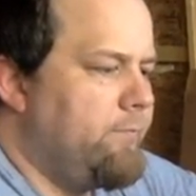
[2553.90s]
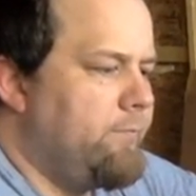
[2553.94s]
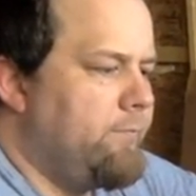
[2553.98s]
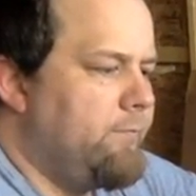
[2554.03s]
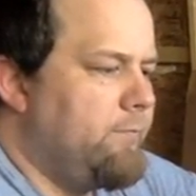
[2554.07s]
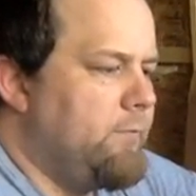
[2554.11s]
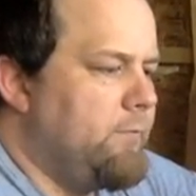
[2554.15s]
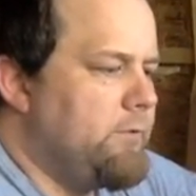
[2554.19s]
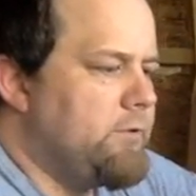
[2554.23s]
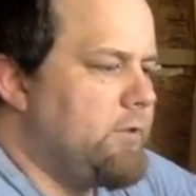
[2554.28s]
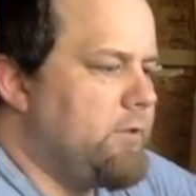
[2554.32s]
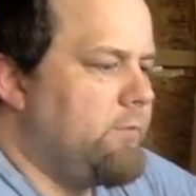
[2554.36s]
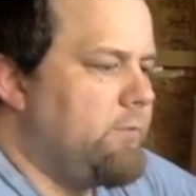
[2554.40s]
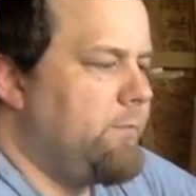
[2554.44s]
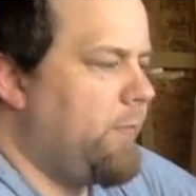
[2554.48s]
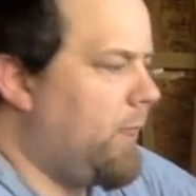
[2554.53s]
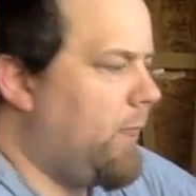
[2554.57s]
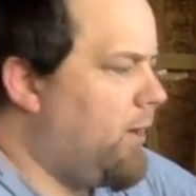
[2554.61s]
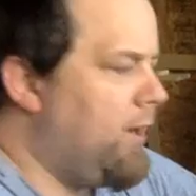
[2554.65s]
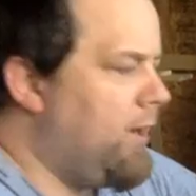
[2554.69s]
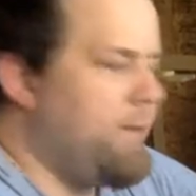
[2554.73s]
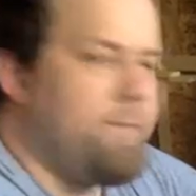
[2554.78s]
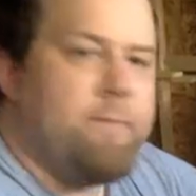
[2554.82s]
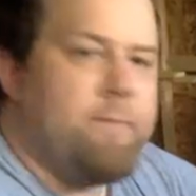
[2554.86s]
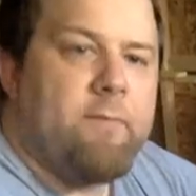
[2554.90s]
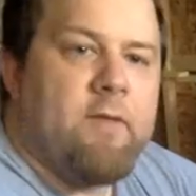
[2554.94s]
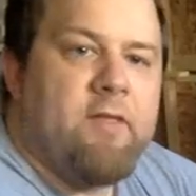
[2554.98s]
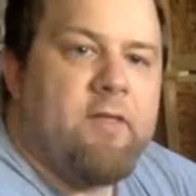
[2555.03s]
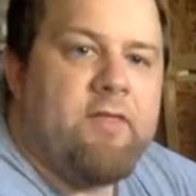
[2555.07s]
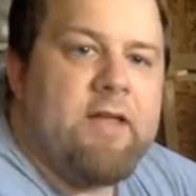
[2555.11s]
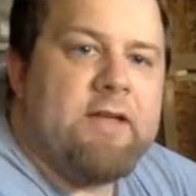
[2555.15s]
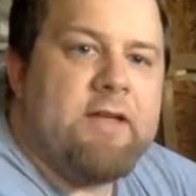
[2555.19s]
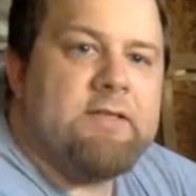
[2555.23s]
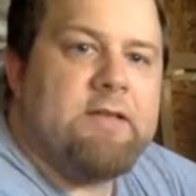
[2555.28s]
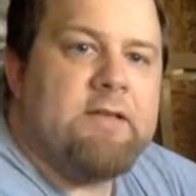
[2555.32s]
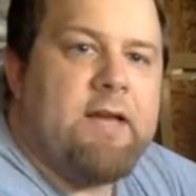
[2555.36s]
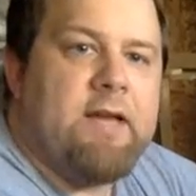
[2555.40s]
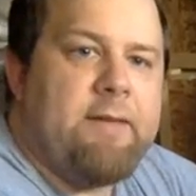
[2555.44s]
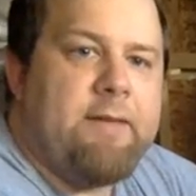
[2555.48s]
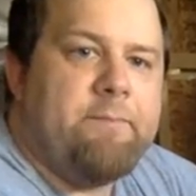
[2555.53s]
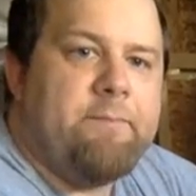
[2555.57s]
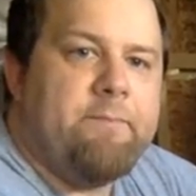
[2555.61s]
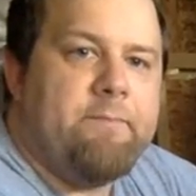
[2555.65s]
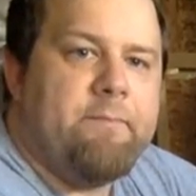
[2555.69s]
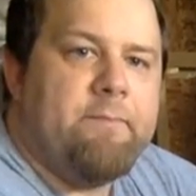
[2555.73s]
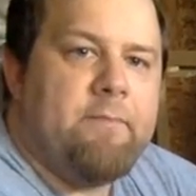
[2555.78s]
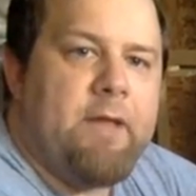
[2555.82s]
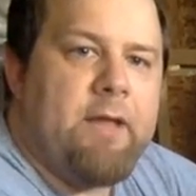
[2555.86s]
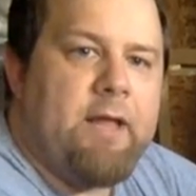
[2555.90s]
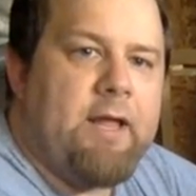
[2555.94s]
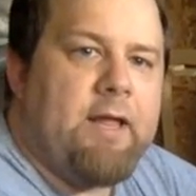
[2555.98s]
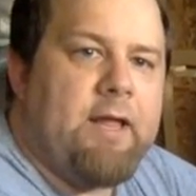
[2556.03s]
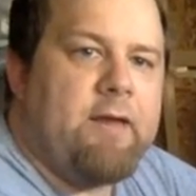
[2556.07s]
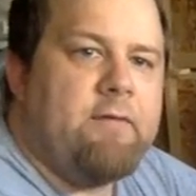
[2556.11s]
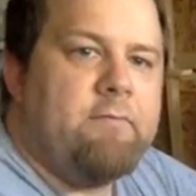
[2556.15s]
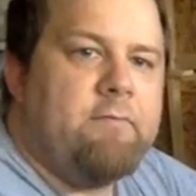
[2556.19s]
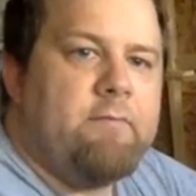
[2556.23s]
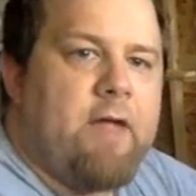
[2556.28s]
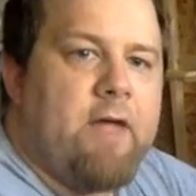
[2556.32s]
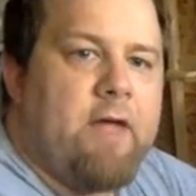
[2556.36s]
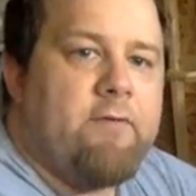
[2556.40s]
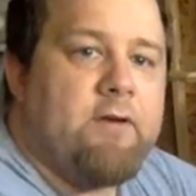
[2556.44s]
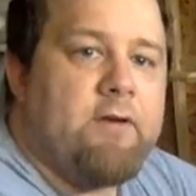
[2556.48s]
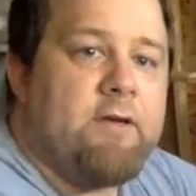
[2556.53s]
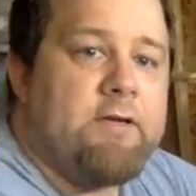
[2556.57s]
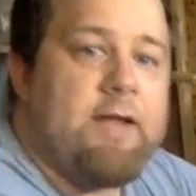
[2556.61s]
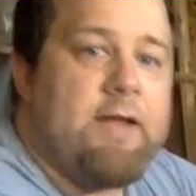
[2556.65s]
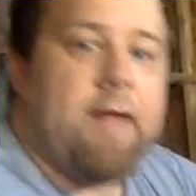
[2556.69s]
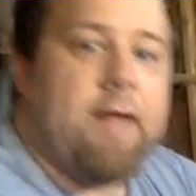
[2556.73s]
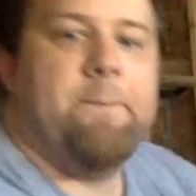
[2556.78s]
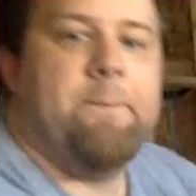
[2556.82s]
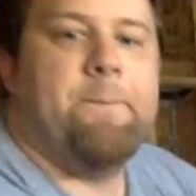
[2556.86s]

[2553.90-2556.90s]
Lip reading: So, all right, thanks a lot, and have a good day.